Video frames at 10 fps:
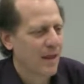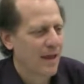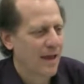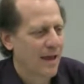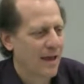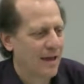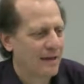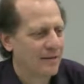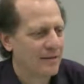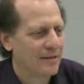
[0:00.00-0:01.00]

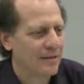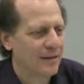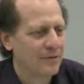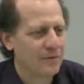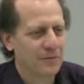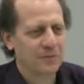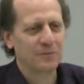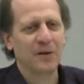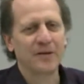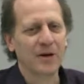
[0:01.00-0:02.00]
And if
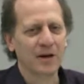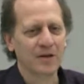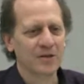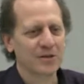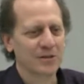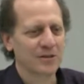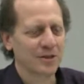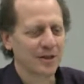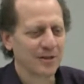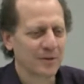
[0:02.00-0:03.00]
my dogs,
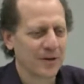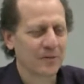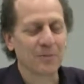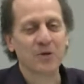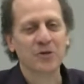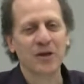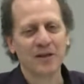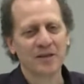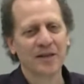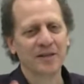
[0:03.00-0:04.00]
well, most
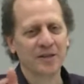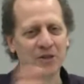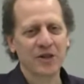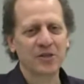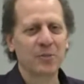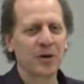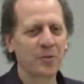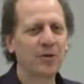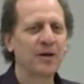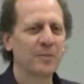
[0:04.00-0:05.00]
dogs like to chase a ball,
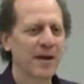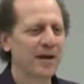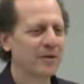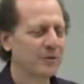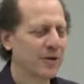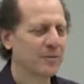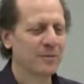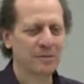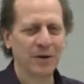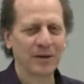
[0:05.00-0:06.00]
bring it back and run.
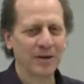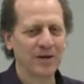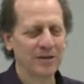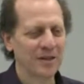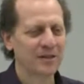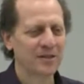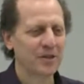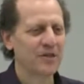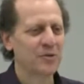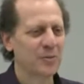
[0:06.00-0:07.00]
My dogs like to
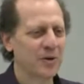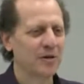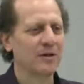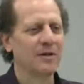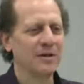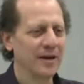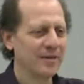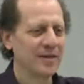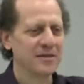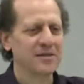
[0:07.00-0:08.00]
chase a ball
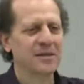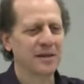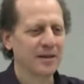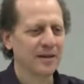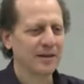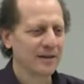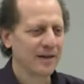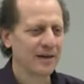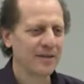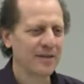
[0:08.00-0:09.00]
and then sit
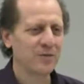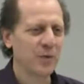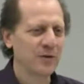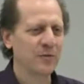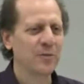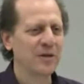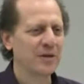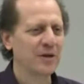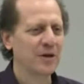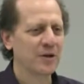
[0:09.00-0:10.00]
and then wait for me to
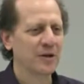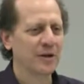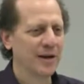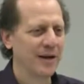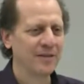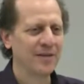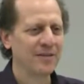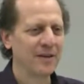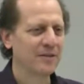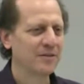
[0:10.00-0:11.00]
go. And then
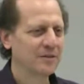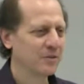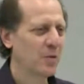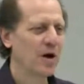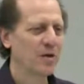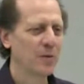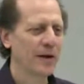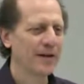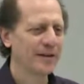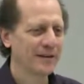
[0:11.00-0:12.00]
they walk
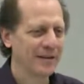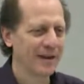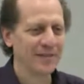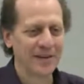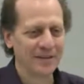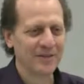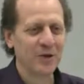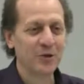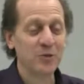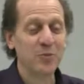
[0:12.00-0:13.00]
away. And then,
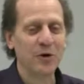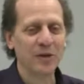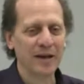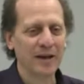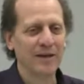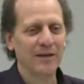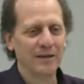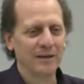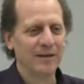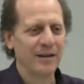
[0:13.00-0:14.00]
so it was more like
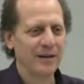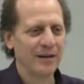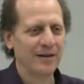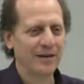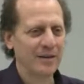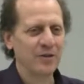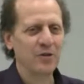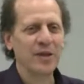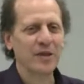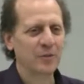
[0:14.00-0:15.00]
they
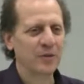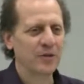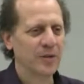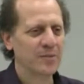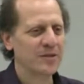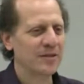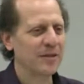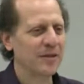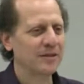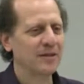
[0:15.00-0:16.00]
do that 3 times and then
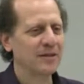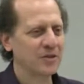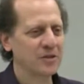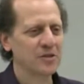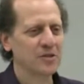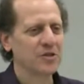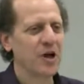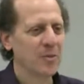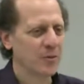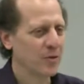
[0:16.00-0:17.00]
they just
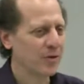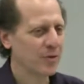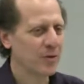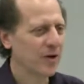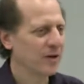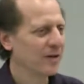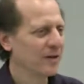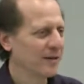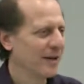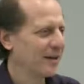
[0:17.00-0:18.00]
stop going to the ball
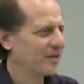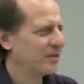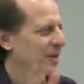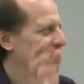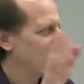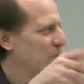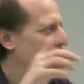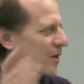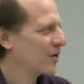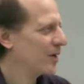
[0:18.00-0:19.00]
and let me
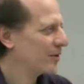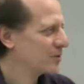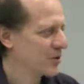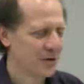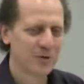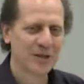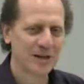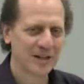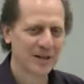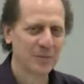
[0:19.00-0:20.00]
walk around. So it was
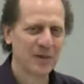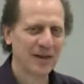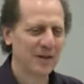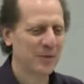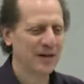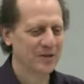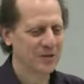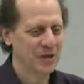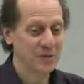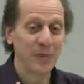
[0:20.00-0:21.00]
kind of like me getting my
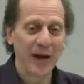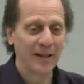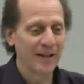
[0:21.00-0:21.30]
exercise. But